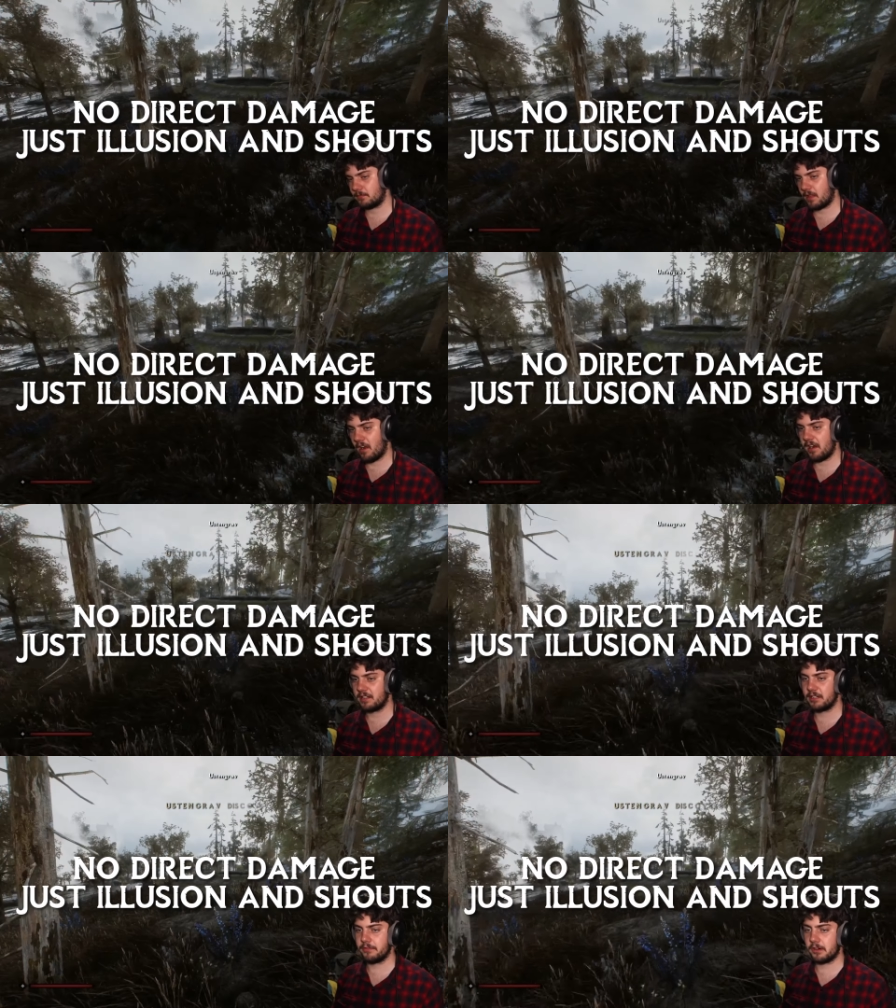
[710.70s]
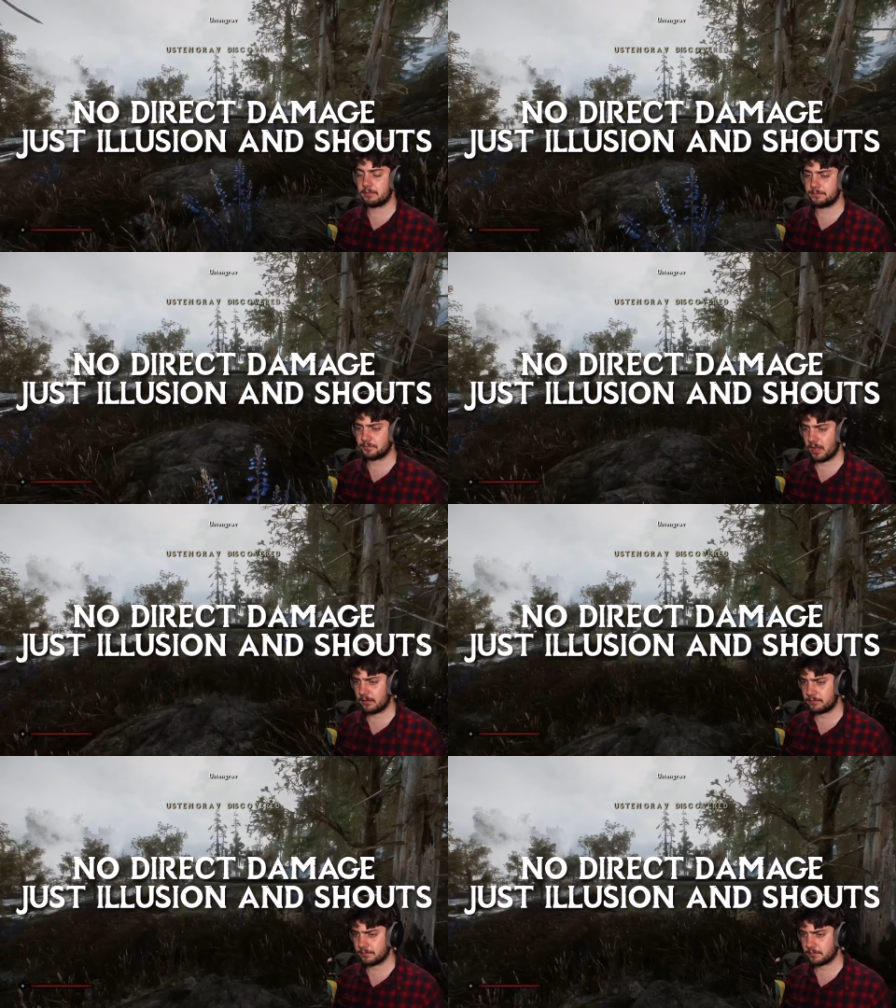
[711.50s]
I will let myself use
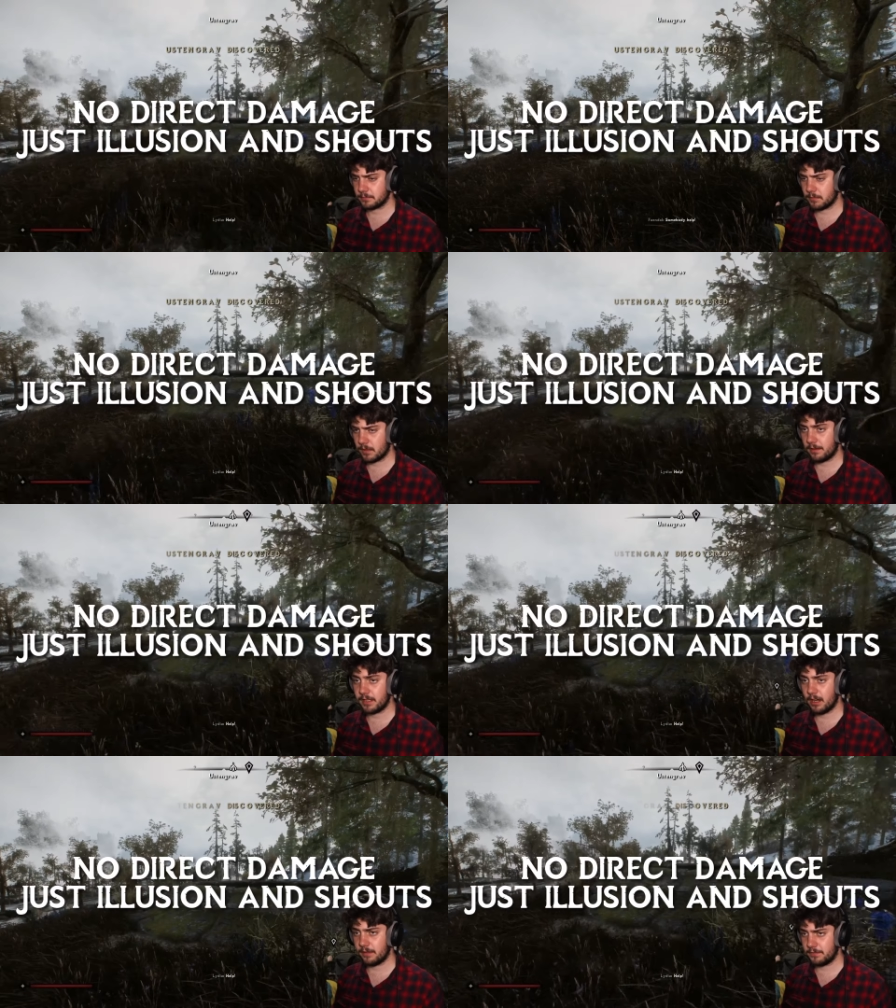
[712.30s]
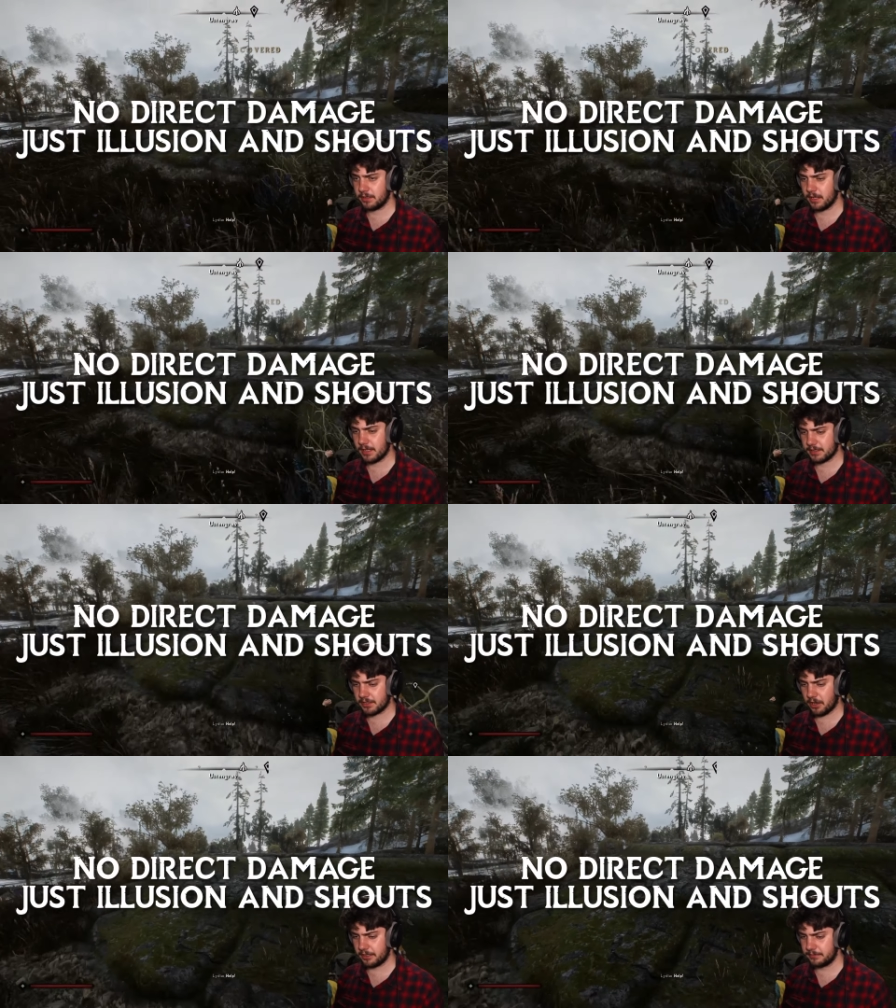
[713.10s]
illusion spells and shouts to get
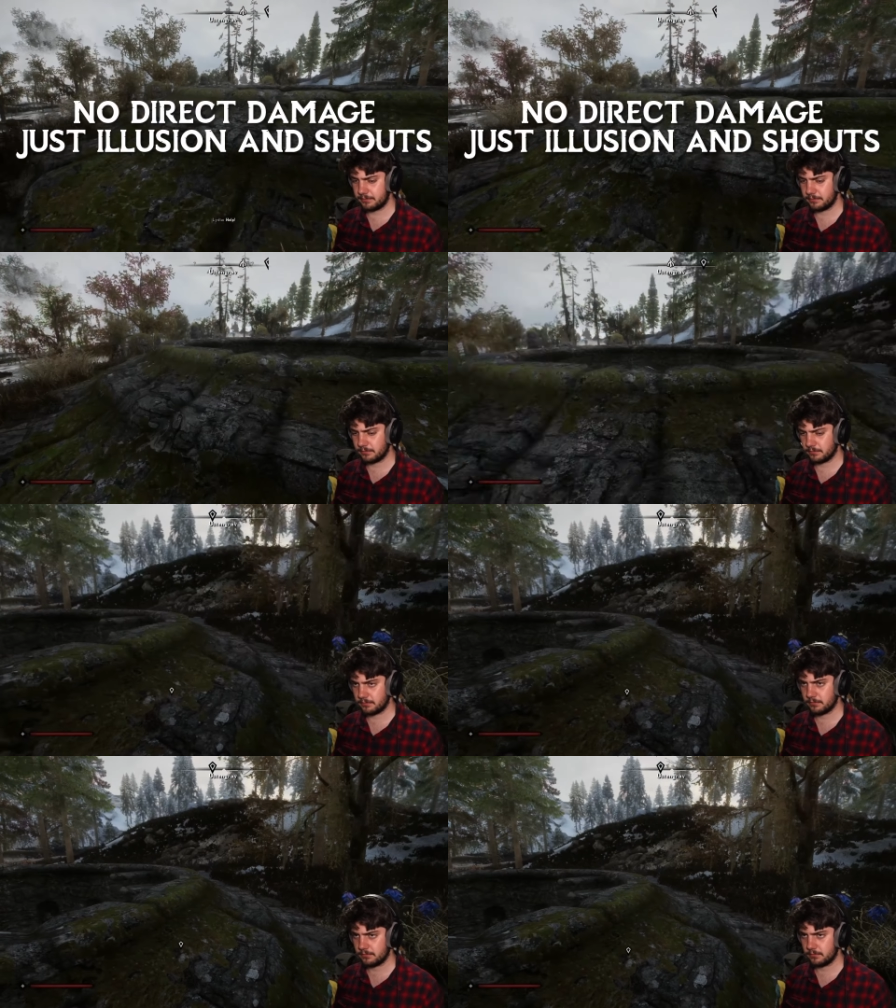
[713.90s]
past stuff. Anyway,